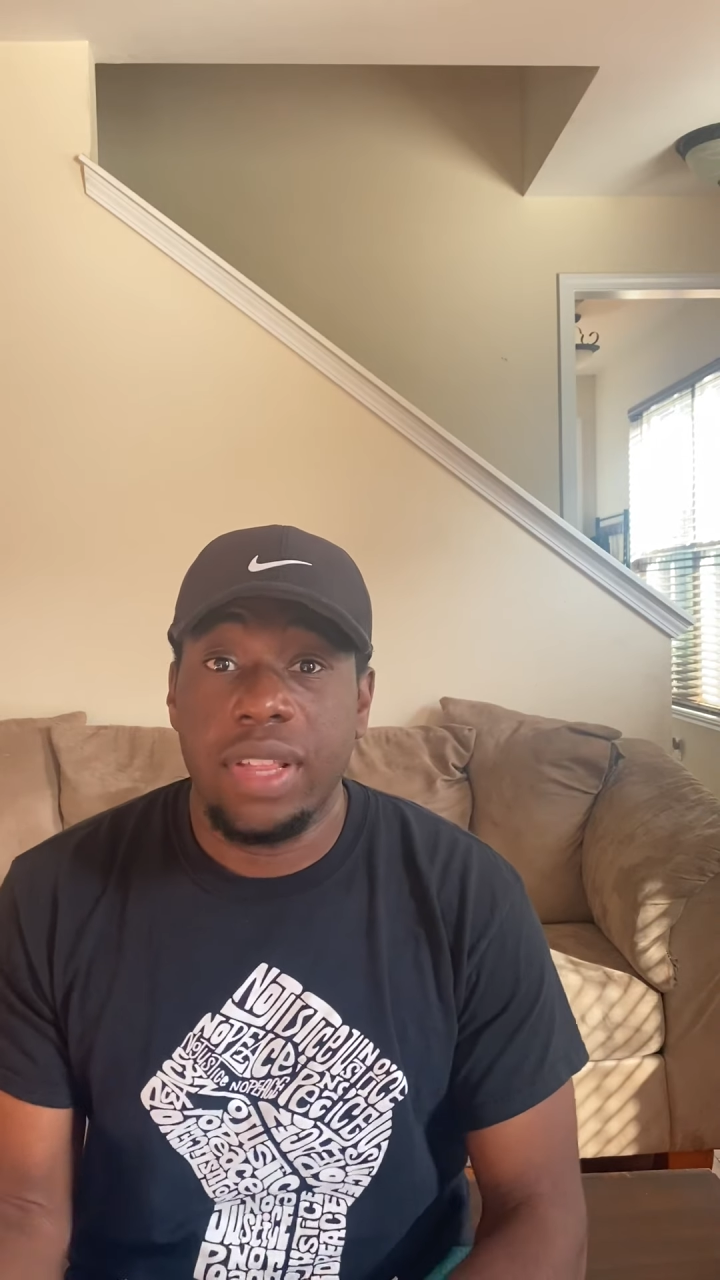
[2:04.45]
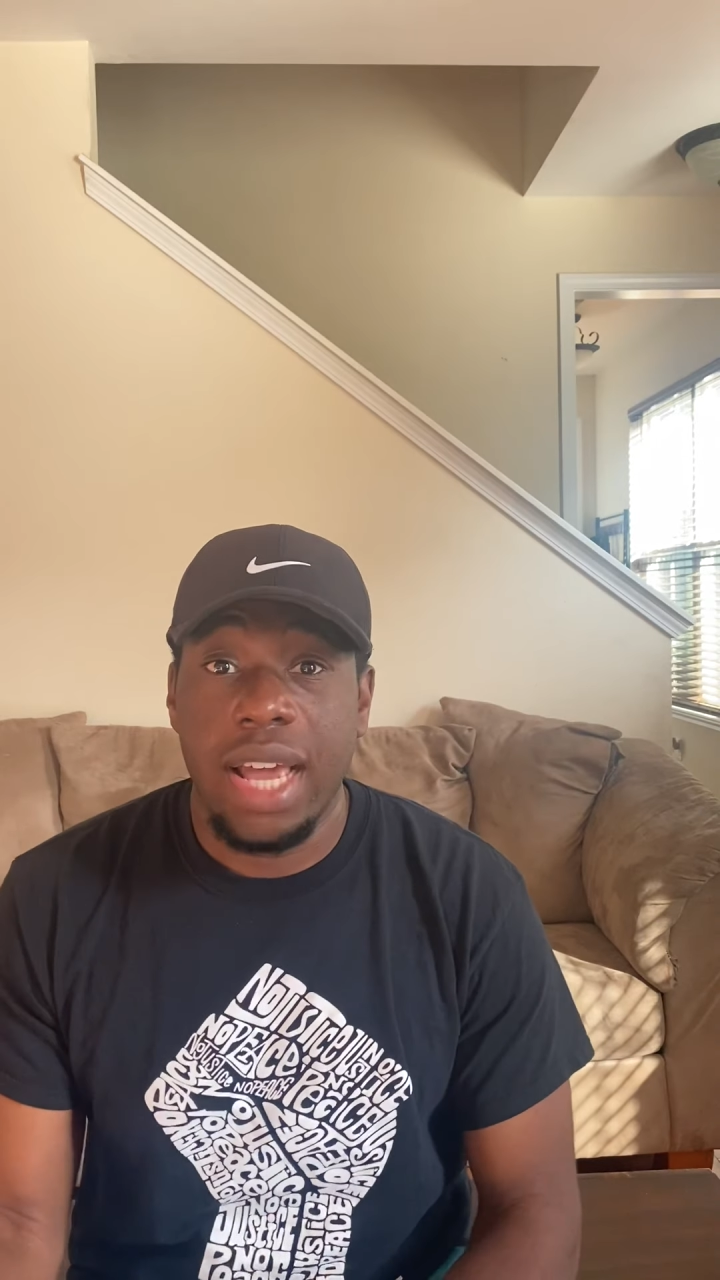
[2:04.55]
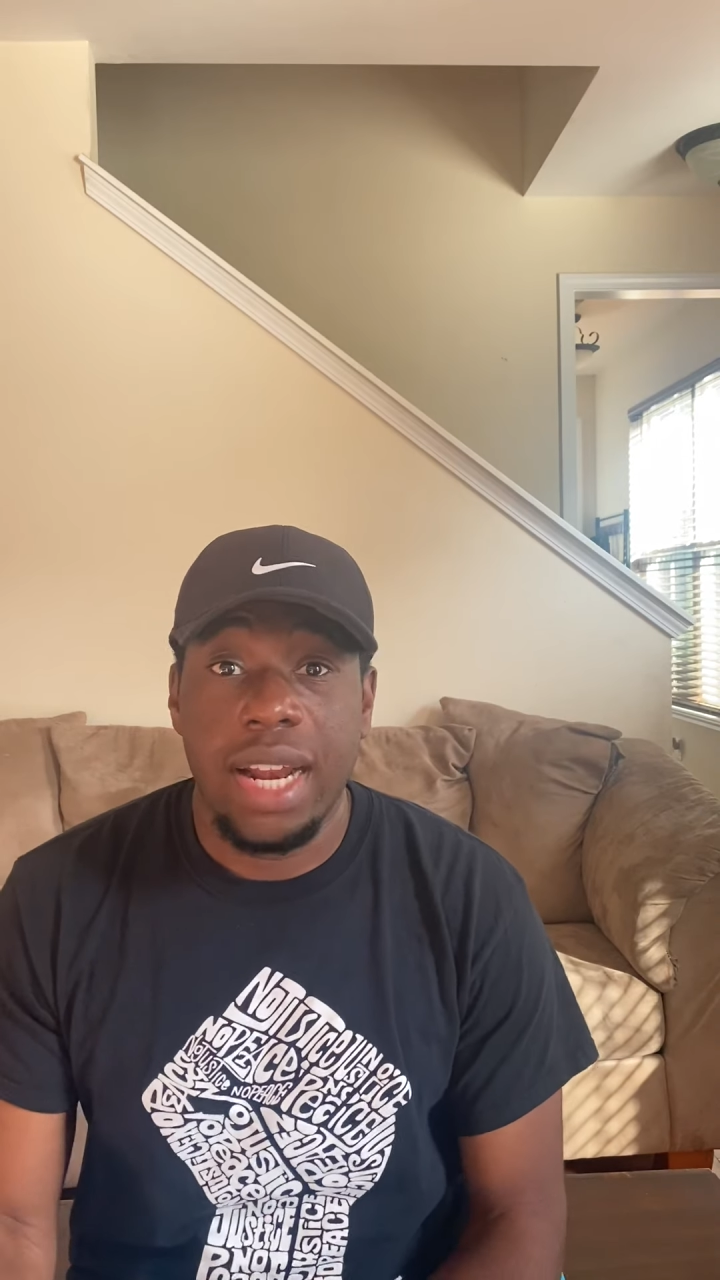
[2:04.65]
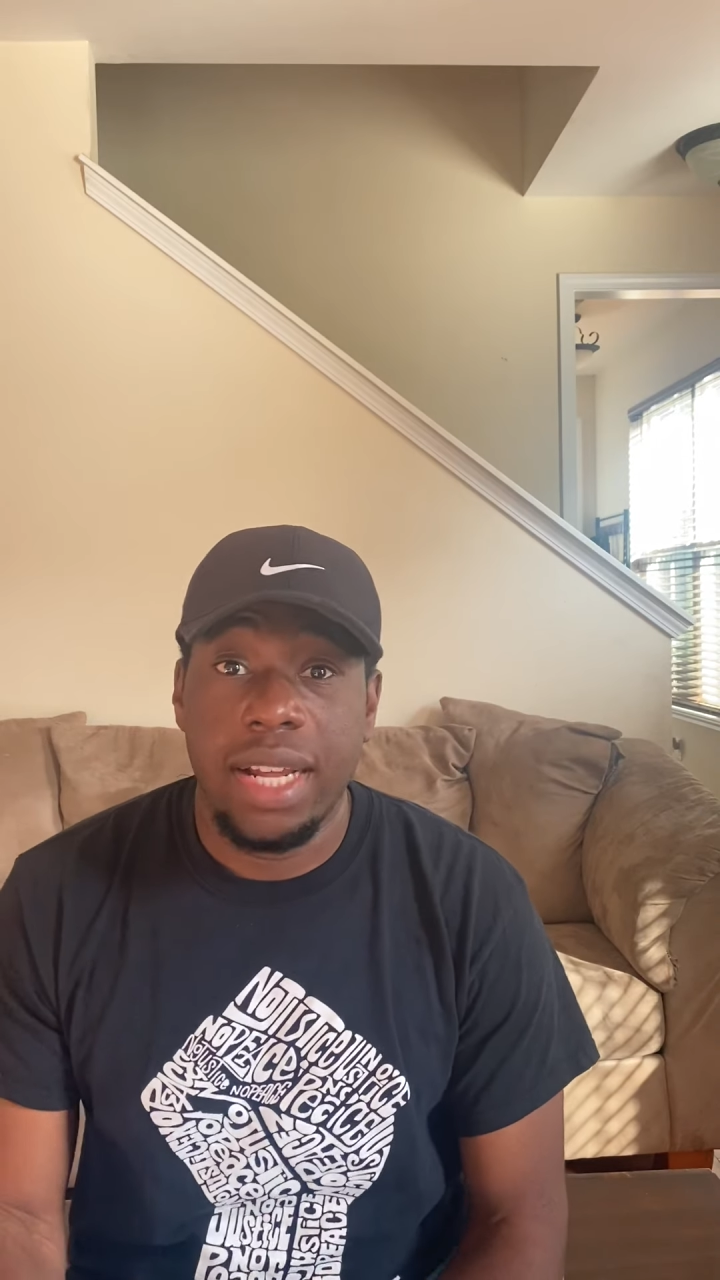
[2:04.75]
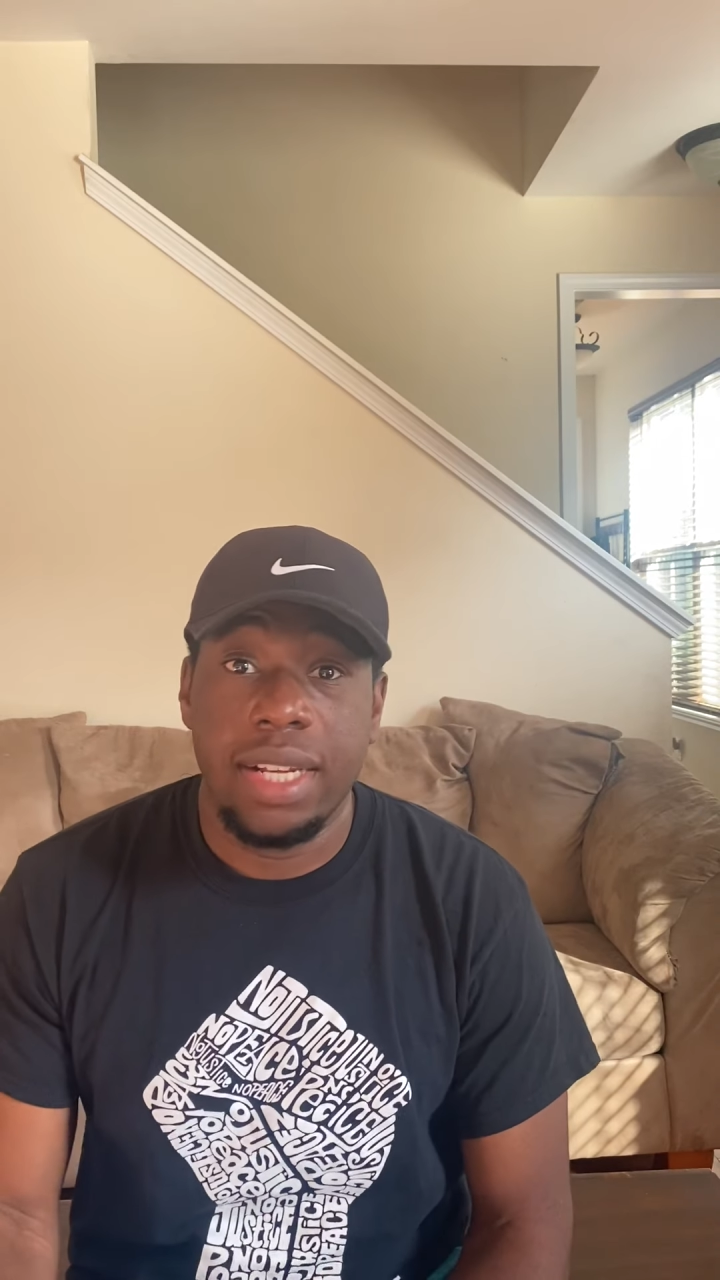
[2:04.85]

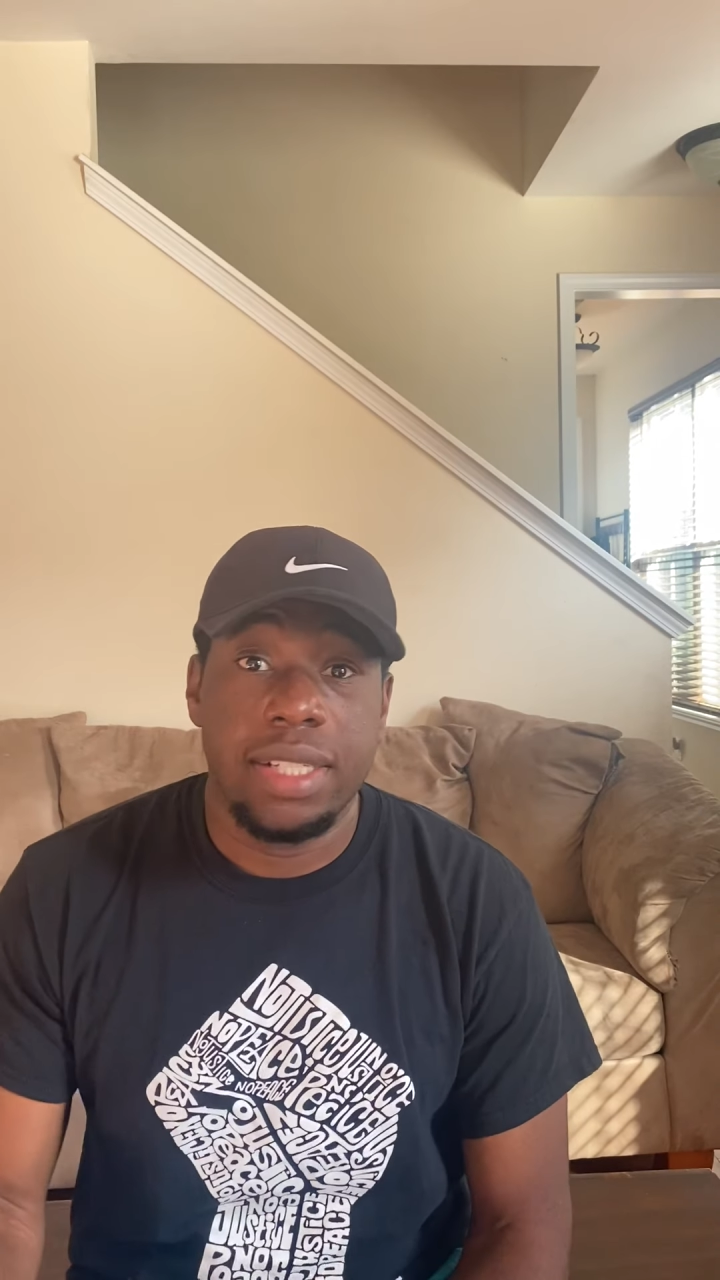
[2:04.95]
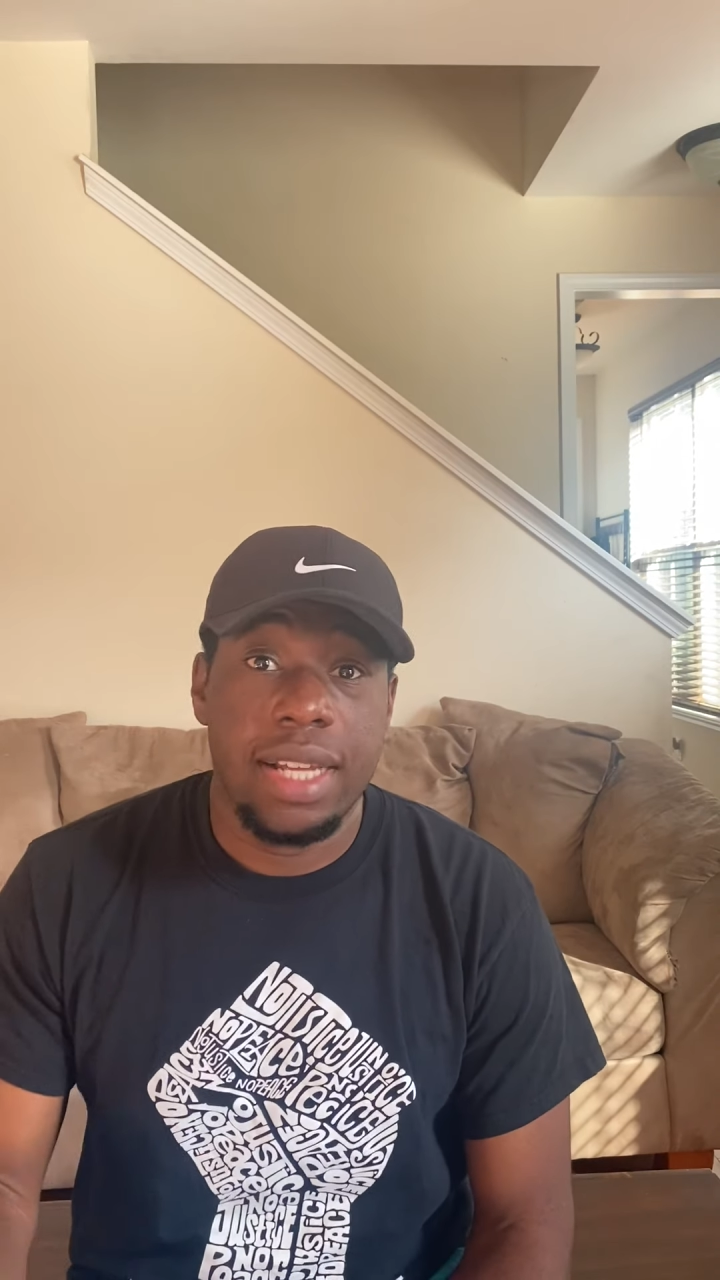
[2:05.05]
that is